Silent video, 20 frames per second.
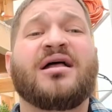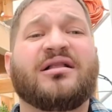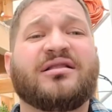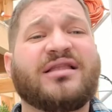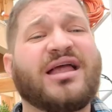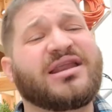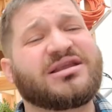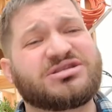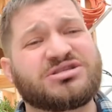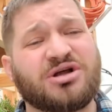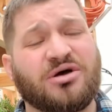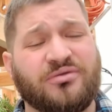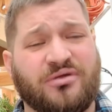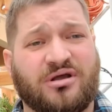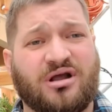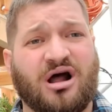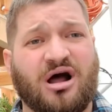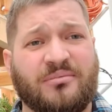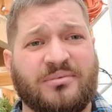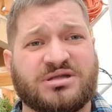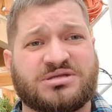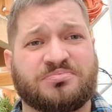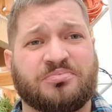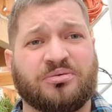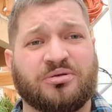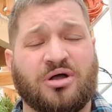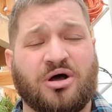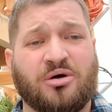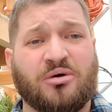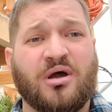Let us know in the comments
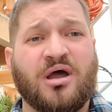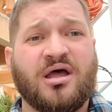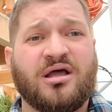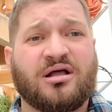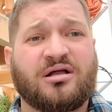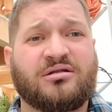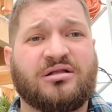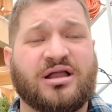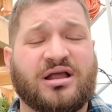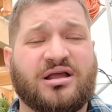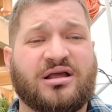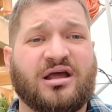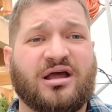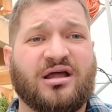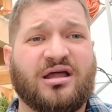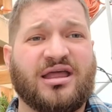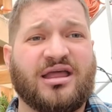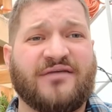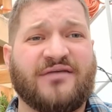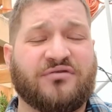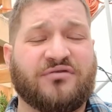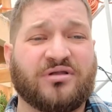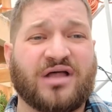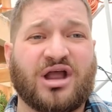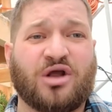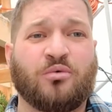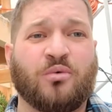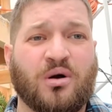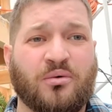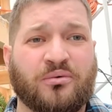below. Click if you
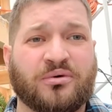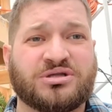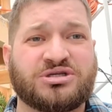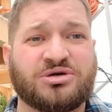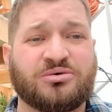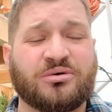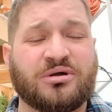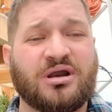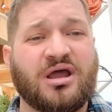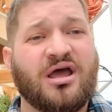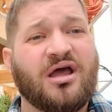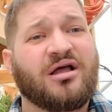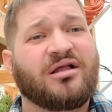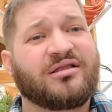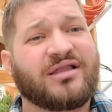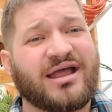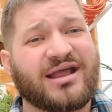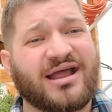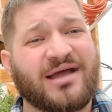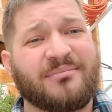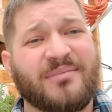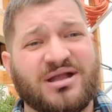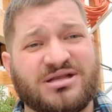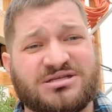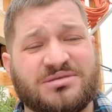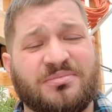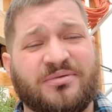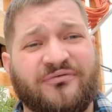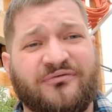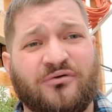like what we're doing. Like I
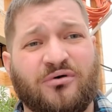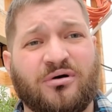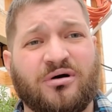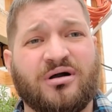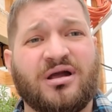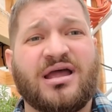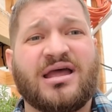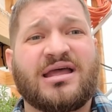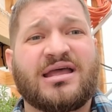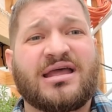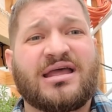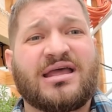mentioned before,